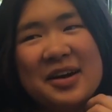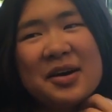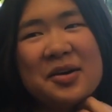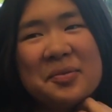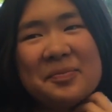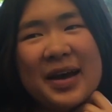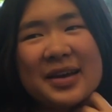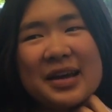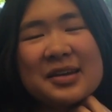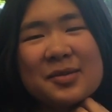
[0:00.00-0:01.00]

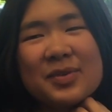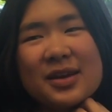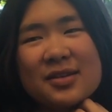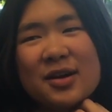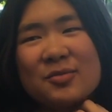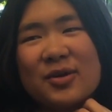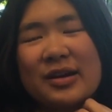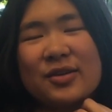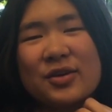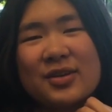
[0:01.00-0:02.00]
I ended up being a lot more
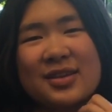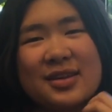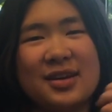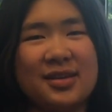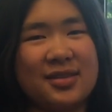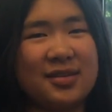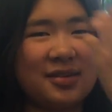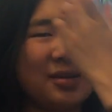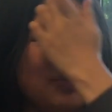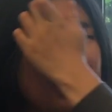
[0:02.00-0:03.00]
outgoing than I
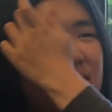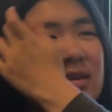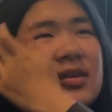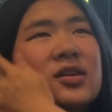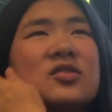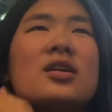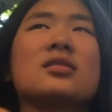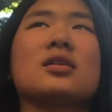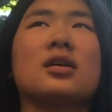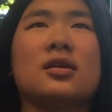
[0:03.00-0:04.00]
thought I'd be,
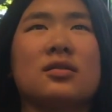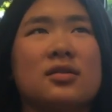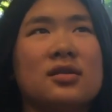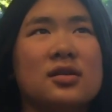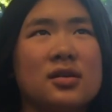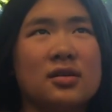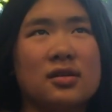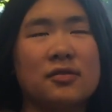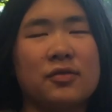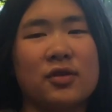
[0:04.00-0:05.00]
just because
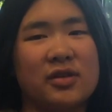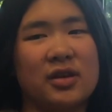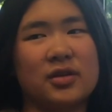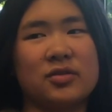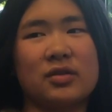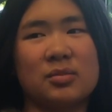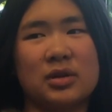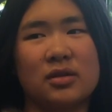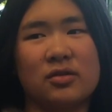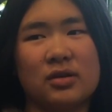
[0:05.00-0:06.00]
the first night on street
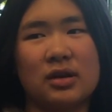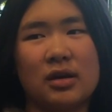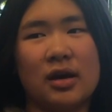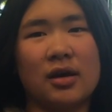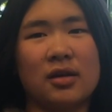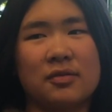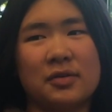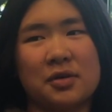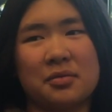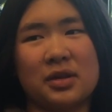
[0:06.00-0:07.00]
ministry, I
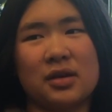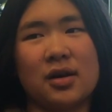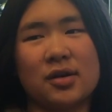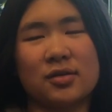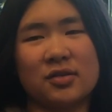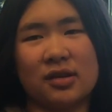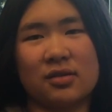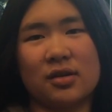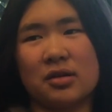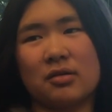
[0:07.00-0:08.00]
felt really awkward just
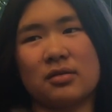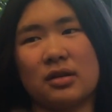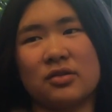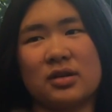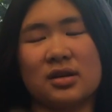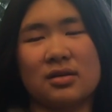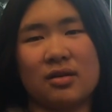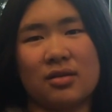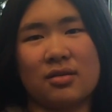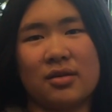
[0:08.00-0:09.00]
starting conversation, because
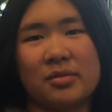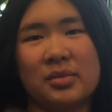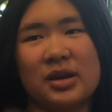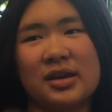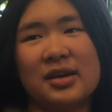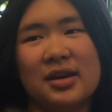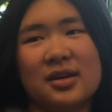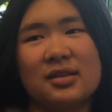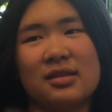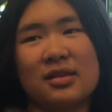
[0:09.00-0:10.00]
that's not me.
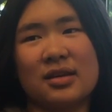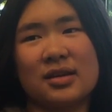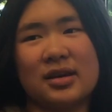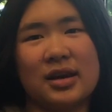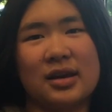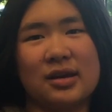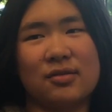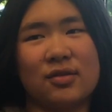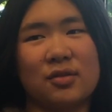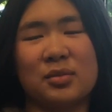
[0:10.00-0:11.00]
And then the second night, it
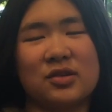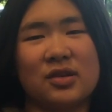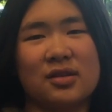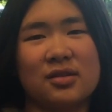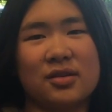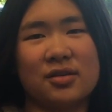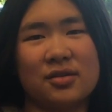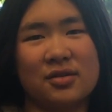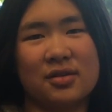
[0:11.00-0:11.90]
was so much easier.